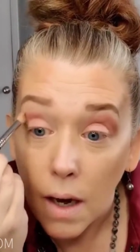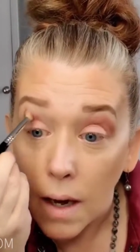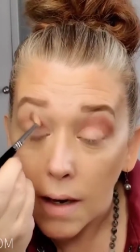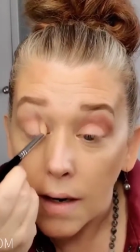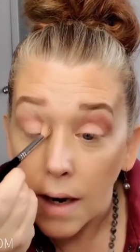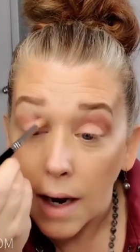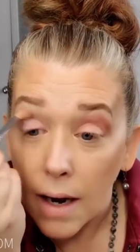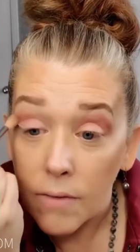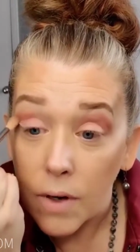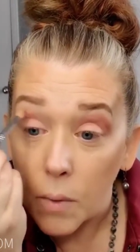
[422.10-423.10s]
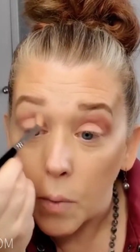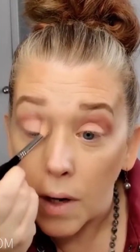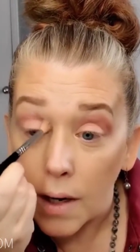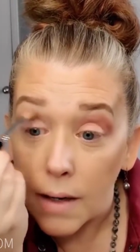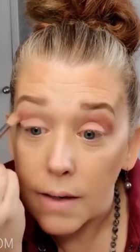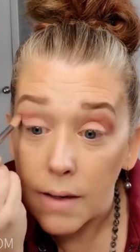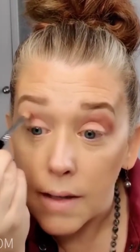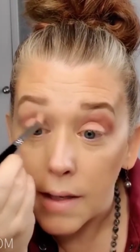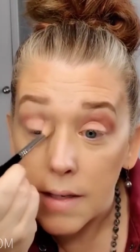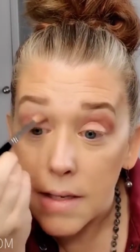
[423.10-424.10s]
on everyone
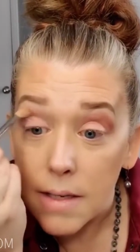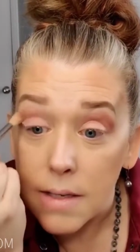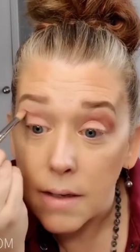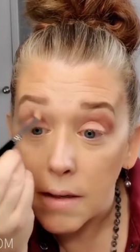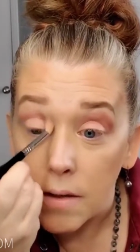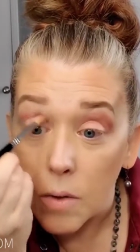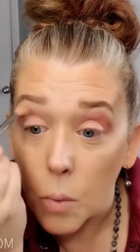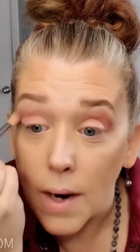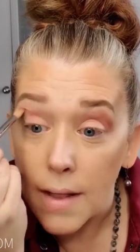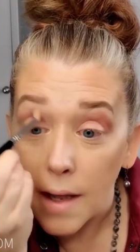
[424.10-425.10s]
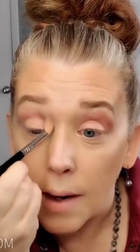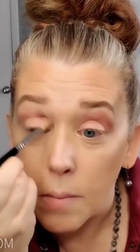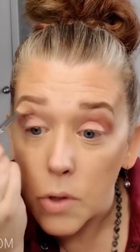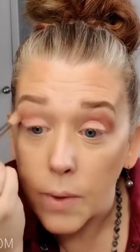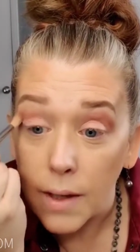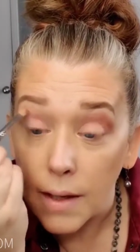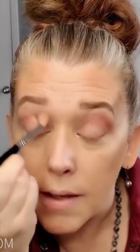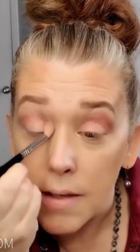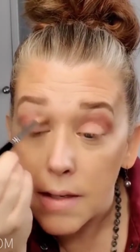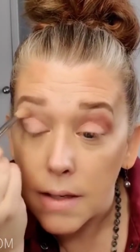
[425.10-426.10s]
the way that I'm doing
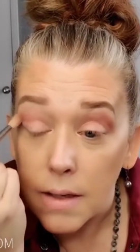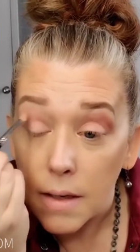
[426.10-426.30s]
this.